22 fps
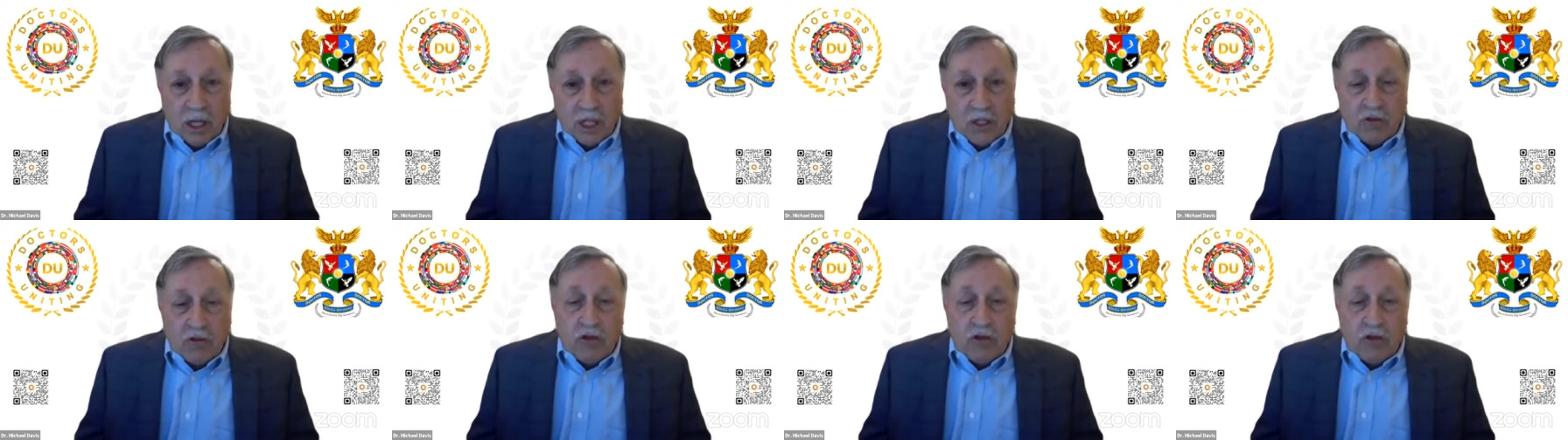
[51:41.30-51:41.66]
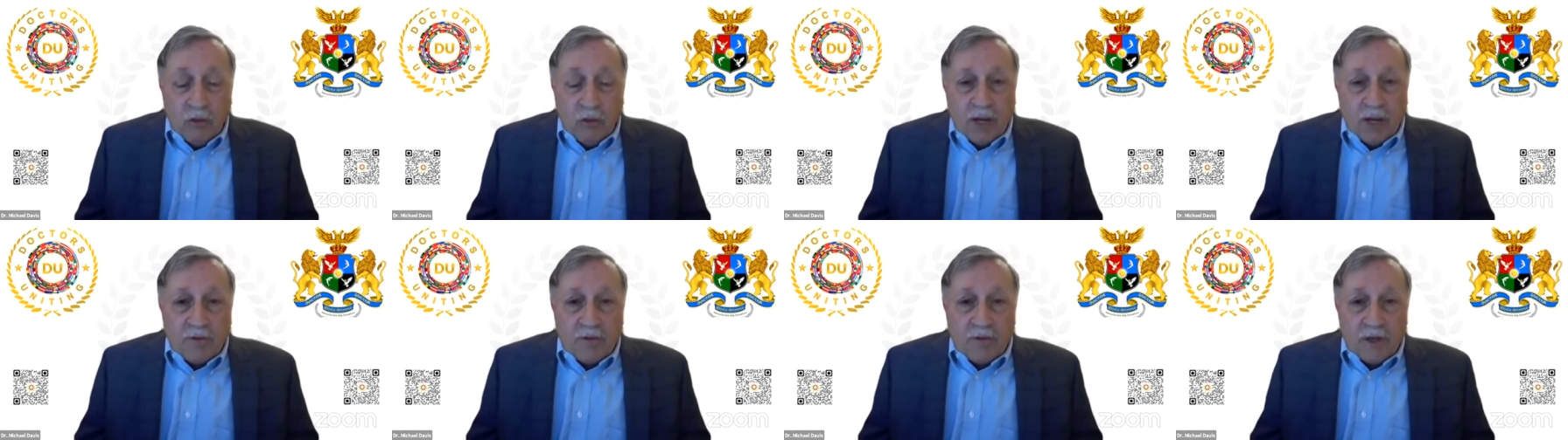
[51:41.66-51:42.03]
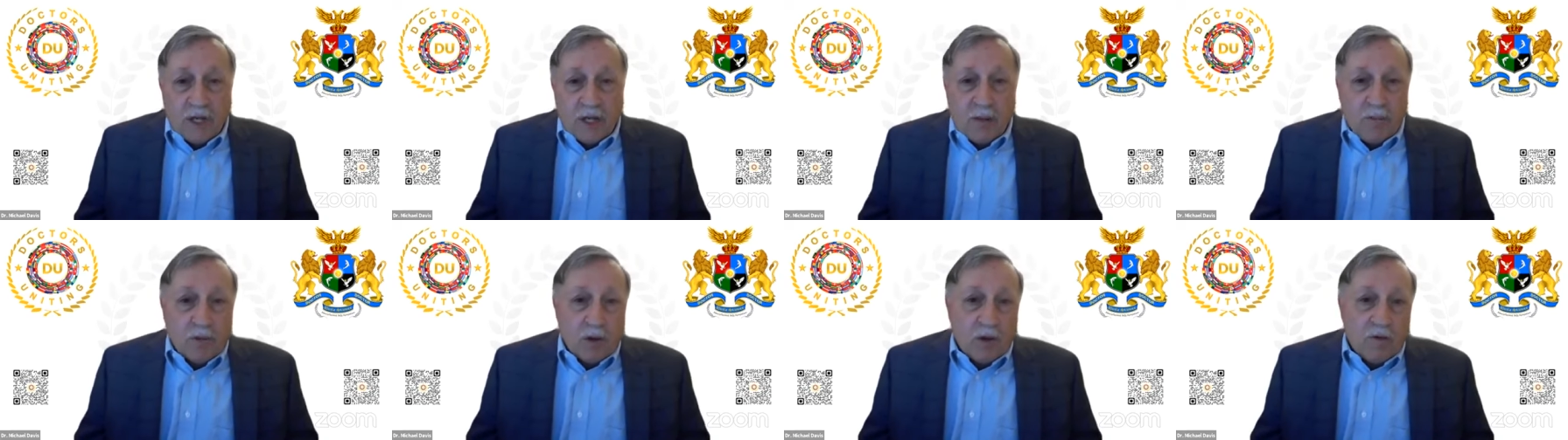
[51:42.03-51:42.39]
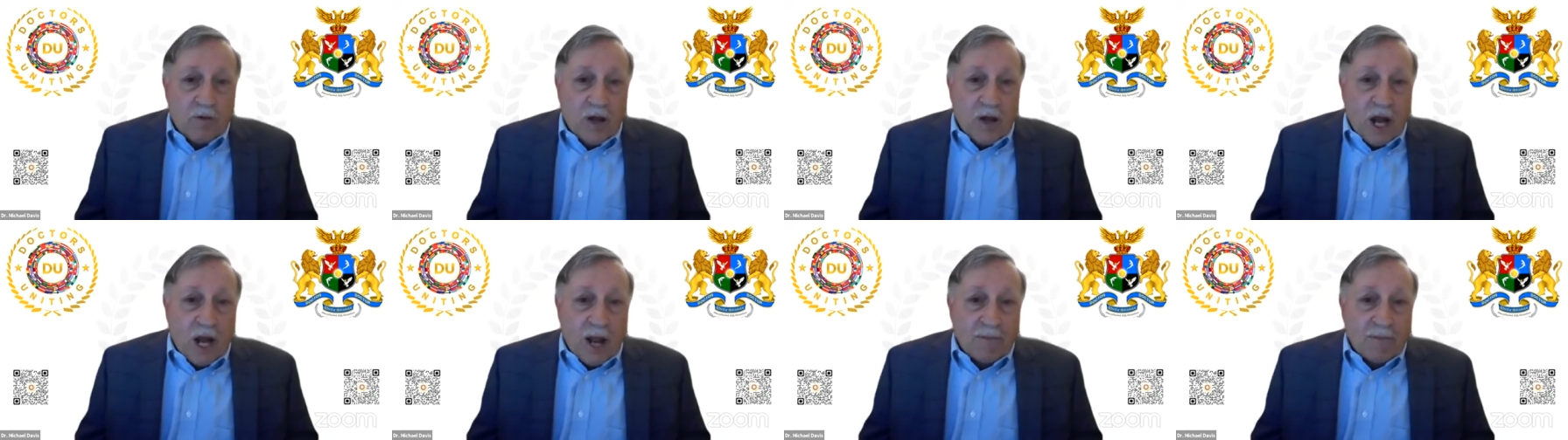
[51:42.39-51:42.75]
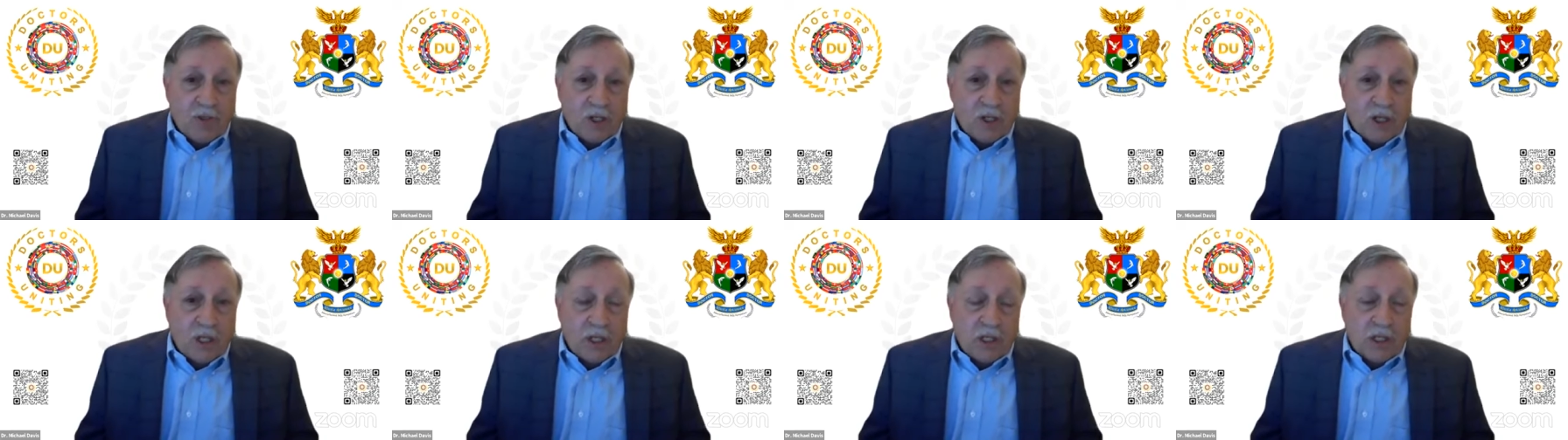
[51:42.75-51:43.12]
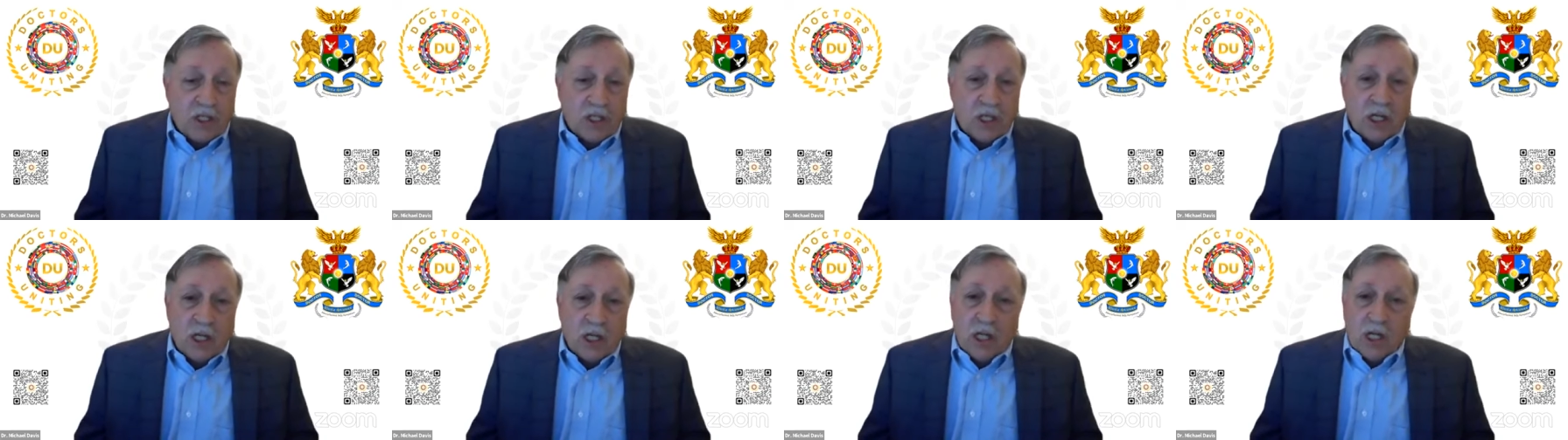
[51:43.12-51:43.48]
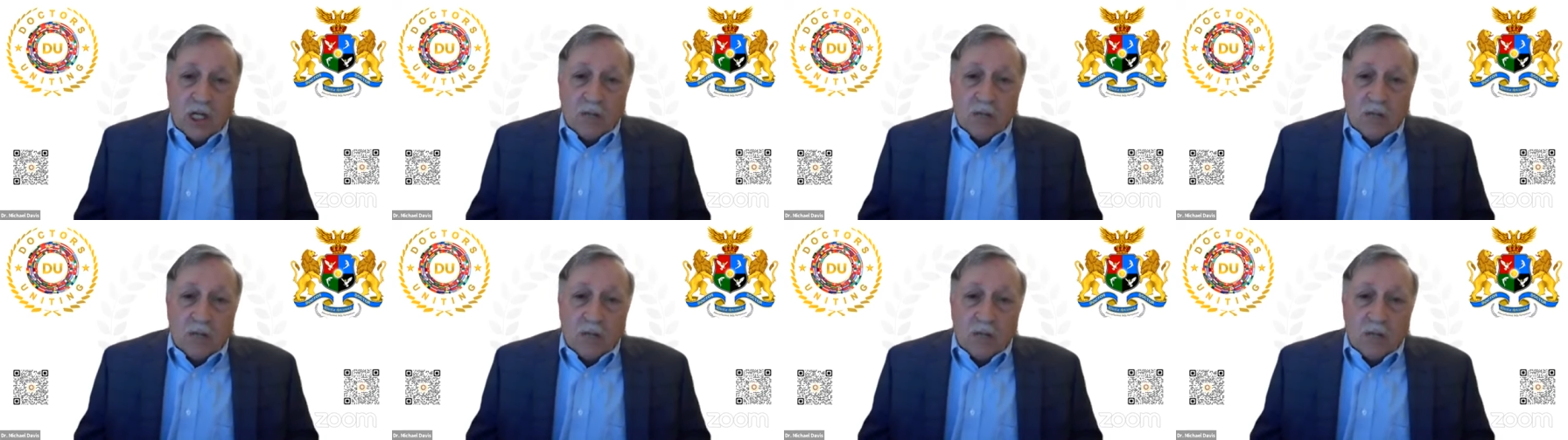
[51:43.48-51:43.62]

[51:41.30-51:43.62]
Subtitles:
You do have a number of options,